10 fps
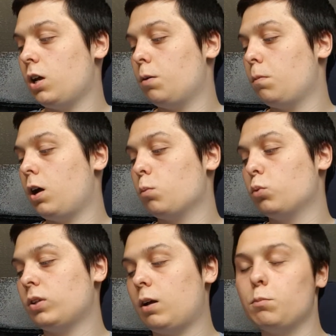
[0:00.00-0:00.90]
I
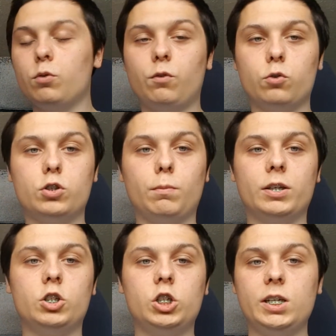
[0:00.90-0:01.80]
will now move on to
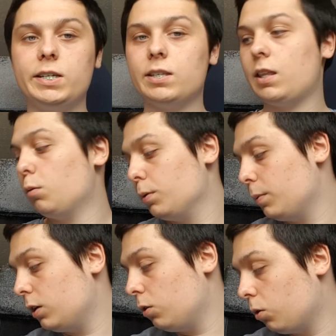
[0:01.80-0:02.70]
my Gs. They'll be a
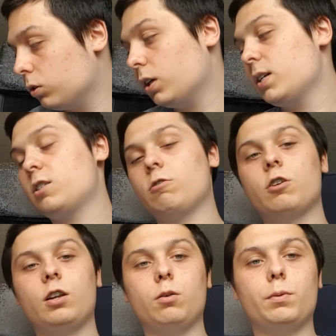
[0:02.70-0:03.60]
bit longer because there
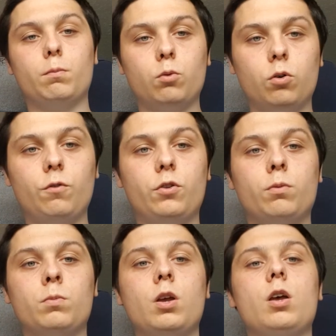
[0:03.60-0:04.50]
are a little bit more of
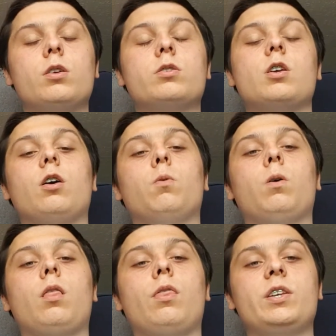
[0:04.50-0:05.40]
them. So
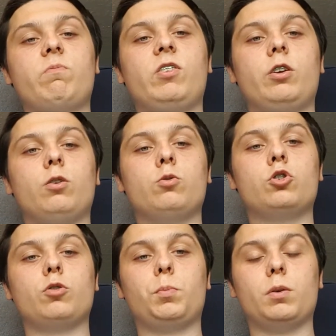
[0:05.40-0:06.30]
this video
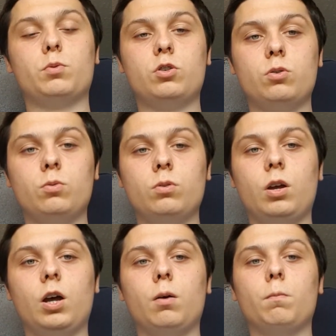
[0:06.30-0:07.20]
should be up soon.
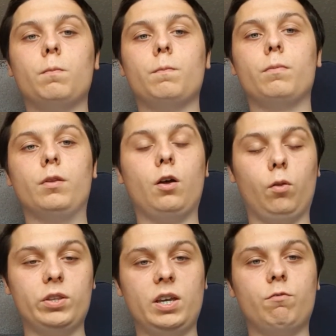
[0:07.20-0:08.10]
On
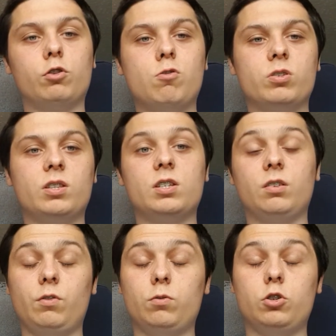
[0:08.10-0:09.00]
the day of recording this,
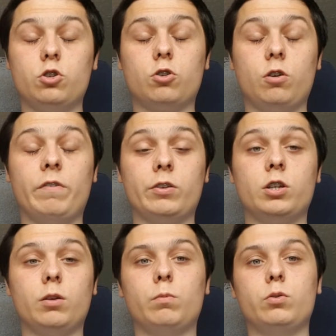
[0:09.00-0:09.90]
I've only just got around
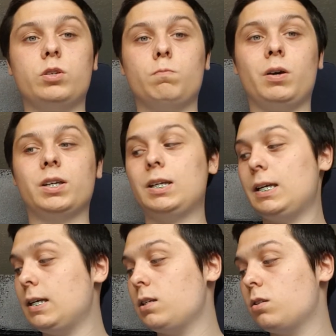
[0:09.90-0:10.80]
to uploading my
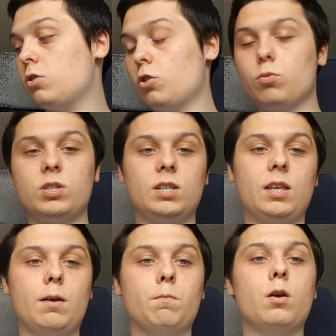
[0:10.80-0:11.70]
Es, so you'll see
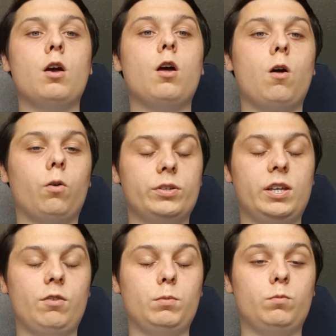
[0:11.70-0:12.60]
them on the
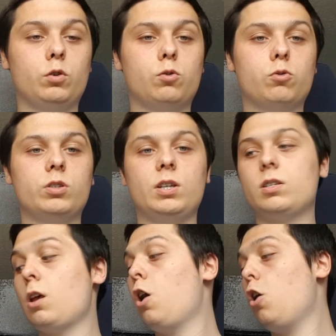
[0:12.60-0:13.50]
day of me recording
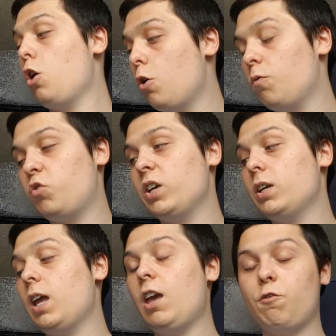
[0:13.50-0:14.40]
this.
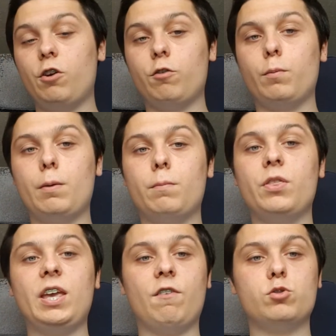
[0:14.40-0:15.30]
Hopefully, if I remember,
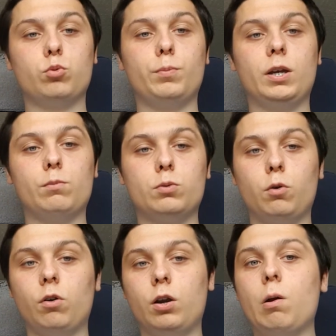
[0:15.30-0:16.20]
the Fs will be up
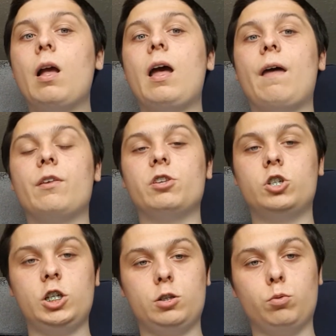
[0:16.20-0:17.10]
tomorrow, and then the
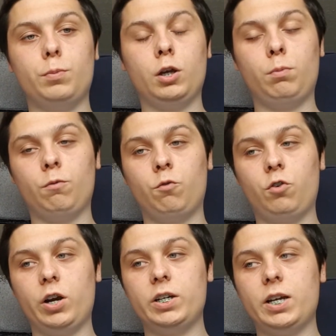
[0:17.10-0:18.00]
Gs will be up on
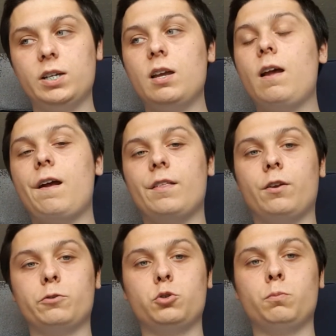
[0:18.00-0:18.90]
Friday, and then
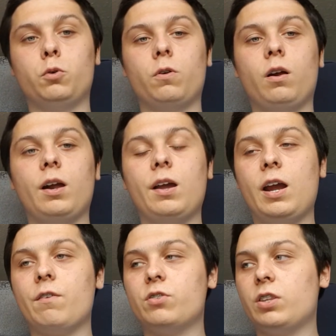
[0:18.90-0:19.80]
I'll do more
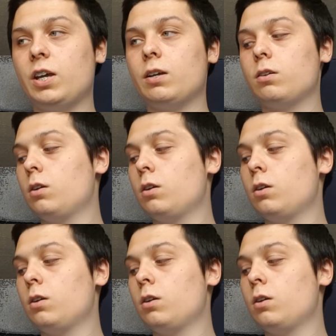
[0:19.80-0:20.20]
after that.